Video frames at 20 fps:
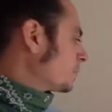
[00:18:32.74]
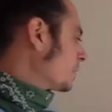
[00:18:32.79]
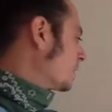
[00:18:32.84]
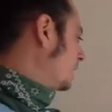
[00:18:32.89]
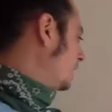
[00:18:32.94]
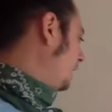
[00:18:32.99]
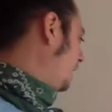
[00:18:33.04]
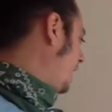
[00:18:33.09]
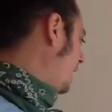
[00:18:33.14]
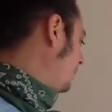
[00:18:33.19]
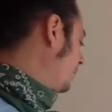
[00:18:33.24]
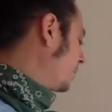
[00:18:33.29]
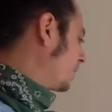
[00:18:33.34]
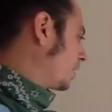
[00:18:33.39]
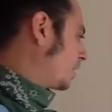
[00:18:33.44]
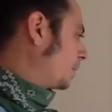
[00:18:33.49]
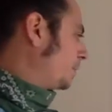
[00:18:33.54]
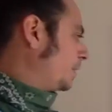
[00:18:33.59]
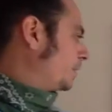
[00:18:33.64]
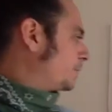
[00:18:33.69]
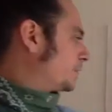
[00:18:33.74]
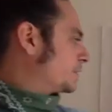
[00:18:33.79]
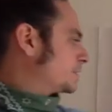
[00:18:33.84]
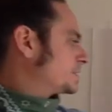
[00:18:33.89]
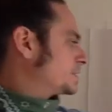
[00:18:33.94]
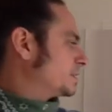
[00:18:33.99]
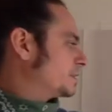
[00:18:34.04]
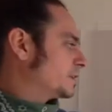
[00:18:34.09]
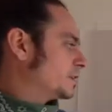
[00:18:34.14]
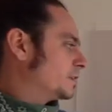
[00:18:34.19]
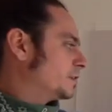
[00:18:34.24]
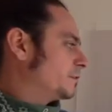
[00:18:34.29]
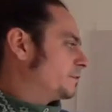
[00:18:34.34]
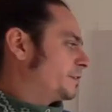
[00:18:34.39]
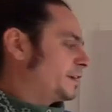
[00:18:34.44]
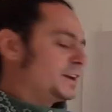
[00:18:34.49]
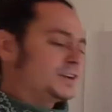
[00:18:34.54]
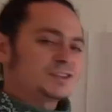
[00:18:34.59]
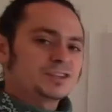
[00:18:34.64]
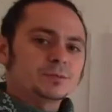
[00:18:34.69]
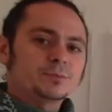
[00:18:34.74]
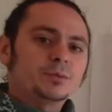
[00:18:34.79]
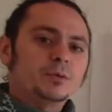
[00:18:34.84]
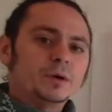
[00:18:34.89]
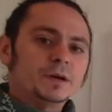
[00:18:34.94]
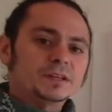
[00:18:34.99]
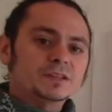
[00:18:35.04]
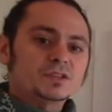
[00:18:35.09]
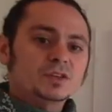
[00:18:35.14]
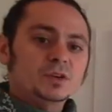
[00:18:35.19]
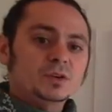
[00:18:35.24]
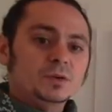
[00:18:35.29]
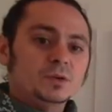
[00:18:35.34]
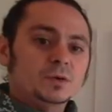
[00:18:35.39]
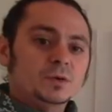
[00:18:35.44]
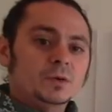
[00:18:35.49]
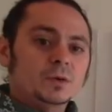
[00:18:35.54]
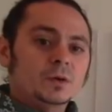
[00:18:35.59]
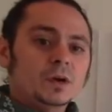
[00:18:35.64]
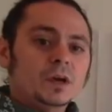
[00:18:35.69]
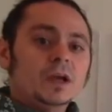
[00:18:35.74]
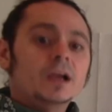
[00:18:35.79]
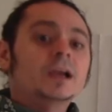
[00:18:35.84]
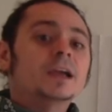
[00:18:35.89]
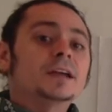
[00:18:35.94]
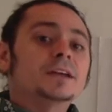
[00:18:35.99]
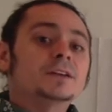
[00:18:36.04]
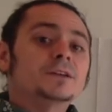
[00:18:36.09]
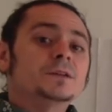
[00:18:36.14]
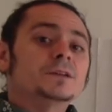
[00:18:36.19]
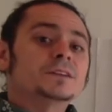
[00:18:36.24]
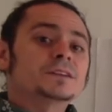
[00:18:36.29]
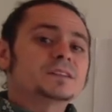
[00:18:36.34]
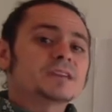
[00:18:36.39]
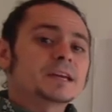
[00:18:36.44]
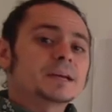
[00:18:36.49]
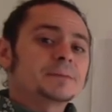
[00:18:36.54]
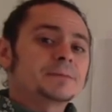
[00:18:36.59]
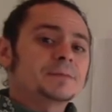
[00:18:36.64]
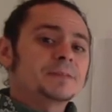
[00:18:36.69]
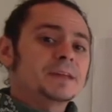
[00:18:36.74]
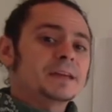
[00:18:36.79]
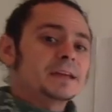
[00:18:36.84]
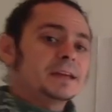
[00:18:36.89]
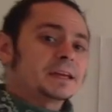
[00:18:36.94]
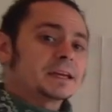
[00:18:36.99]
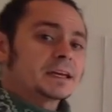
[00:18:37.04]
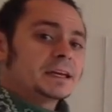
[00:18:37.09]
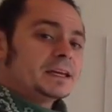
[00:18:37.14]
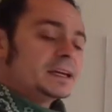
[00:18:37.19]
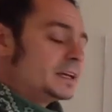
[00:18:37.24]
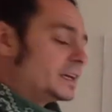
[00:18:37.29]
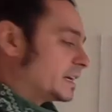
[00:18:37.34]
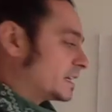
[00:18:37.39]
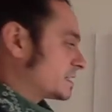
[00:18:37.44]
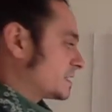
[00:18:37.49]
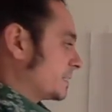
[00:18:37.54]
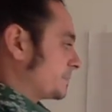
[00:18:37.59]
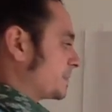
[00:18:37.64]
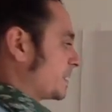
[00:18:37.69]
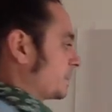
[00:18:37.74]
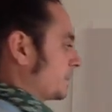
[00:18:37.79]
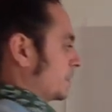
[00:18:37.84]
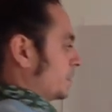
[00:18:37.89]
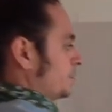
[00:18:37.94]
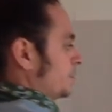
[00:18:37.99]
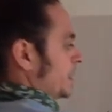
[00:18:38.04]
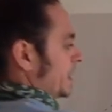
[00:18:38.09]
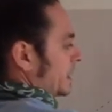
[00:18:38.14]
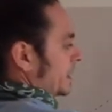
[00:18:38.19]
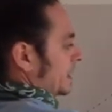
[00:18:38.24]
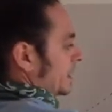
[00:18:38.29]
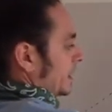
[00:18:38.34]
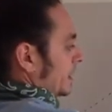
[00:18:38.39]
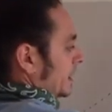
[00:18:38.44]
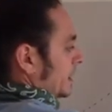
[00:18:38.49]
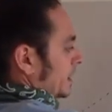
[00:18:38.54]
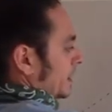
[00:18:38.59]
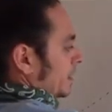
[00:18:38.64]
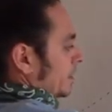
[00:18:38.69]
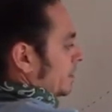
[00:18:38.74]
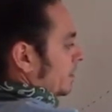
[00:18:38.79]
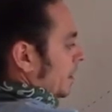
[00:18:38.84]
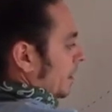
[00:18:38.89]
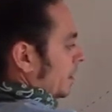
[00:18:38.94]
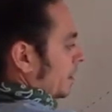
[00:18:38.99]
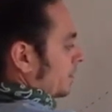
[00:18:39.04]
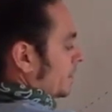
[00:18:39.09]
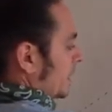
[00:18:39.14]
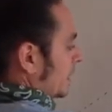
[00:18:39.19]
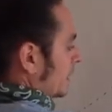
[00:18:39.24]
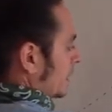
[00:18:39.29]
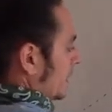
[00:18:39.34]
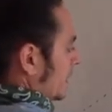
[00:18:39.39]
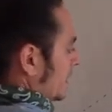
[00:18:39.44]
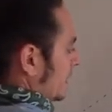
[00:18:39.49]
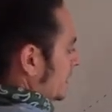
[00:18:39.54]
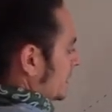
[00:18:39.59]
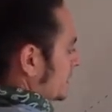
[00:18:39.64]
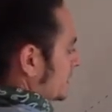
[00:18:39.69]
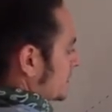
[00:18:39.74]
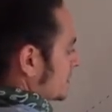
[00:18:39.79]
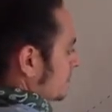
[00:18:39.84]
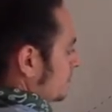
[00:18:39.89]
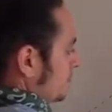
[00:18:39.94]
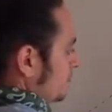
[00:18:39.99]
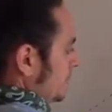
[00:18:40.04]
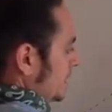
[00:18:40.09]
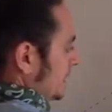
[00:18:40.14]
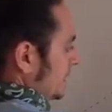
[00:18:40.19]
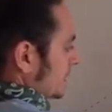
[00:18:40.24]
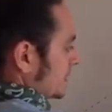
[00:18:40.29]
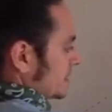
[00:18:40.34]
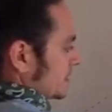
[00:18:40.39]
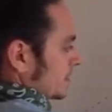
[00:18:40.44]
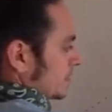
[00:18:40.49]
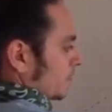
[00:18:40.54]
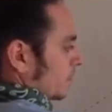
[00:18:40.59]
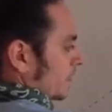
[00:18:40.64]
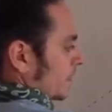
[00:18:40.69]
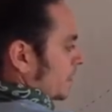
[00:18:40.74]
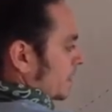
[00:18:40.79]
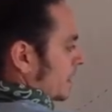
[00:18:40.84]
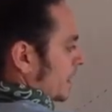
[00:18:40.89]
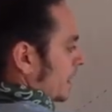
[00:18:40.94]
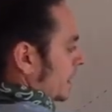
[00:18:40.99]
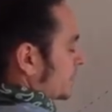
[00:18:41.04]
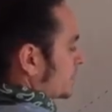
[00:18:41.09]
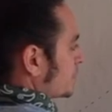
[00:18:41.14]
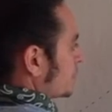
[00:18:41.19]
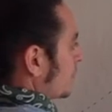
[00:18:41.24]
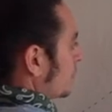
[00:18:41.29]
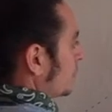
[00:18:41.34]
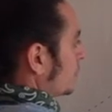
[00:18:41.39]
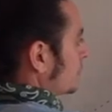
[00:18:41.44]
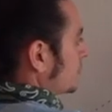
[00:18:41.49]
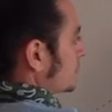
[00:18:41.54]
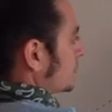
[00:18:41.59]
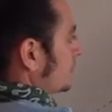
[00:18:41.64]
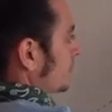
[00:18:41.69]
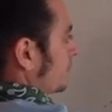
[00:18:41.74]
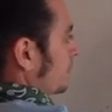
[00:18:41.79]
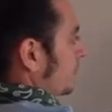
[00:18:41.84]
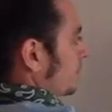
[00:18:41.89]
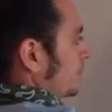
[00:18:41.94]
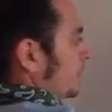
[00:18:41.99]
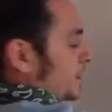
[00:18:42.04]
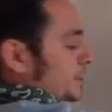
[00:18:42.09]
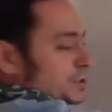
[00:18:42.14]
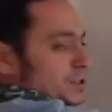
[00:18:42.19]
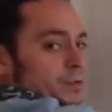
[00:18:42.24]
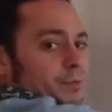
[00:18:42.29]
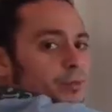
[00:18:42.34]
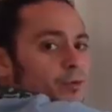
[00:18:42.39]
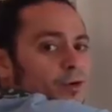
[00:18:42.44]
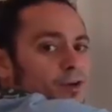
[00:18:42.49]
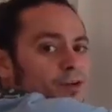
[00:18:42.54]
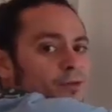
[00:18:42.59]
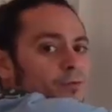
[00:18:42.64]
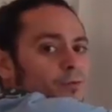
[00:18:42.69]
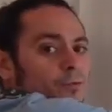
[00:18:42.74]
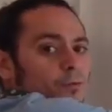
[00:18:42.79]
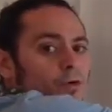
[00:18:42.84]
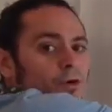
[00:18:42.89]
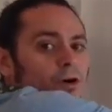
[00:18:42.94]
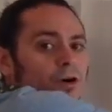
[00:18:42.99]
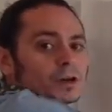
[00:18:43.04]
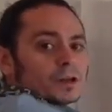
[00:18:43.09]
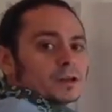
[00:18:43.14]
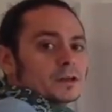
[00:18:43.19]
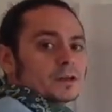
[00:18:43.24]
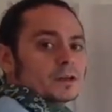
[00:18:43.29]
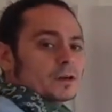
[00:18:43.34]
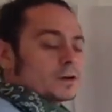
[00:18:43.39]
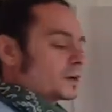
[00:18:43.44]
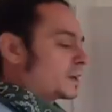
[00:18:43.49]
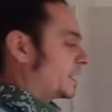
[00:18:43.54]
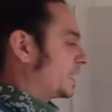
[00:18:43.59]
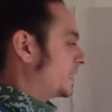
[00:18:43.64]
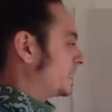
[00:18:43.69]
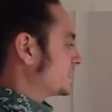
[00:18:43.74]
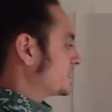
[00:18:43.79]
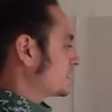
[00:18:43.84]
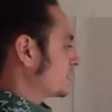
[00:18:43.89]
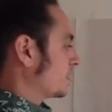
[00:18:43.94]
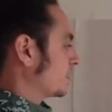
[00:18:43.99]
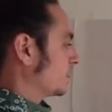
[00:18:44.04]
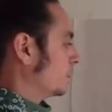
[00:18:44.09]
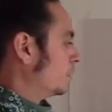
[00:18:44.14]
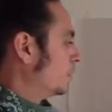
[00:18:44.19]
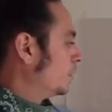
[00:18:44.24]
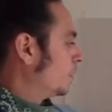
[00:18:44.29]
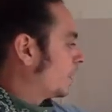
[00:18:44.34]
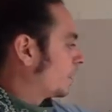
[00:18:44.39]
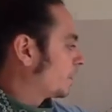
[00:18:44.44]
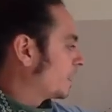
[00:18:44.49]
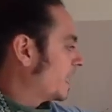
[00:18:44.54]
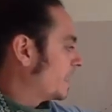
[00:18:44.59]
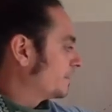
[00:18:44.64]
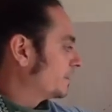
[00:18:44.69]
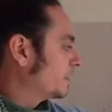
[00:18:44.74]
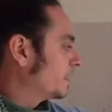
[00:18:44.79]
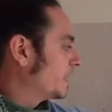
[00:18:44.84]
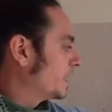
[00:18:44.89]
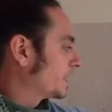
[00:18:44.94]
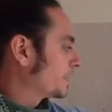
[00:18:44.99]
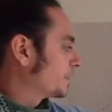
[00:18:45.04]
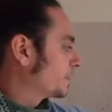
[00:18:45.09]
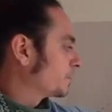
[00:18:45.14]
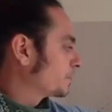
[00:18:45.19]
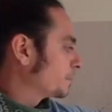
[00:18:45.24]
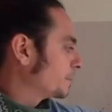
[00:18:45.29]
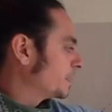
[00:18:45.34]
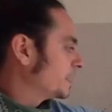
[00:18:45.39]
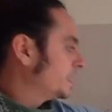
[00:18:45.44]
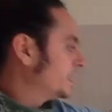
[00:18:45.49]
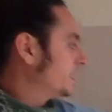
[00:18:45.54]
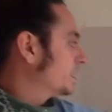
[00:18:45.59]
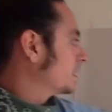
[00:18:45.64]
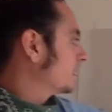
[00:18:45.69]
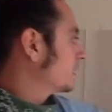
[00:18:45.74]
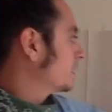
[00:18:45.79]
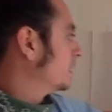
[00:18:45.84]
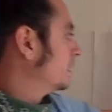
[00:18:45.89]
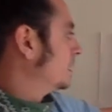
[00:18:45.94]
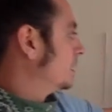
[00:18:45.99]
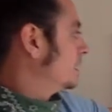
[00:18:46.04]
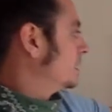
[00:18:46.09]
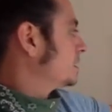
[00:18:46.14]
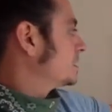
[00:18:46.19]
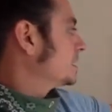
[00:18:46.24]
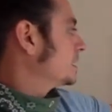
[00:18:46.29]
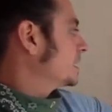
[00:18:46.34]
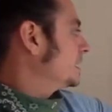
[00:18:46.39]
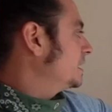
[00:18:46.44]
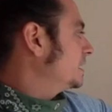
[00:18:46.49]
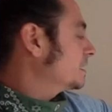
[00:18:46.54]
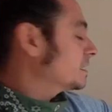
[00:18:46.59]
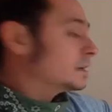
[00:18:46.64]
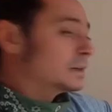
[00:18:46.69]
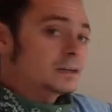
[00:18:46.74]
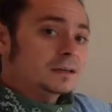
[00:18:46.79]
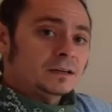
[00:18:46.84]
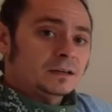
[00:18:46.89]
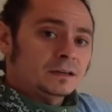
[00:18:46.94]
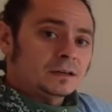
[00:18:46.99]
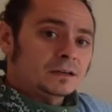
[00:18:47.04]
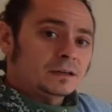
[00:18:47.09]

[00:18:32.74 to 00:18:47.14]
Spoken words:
And now I'm going to come over to vanishing point 2 and do the same thing, except I'm going to make all my lines meet where I chose from vanishing point 1. Okay, so I'm going to have a line go from here to here,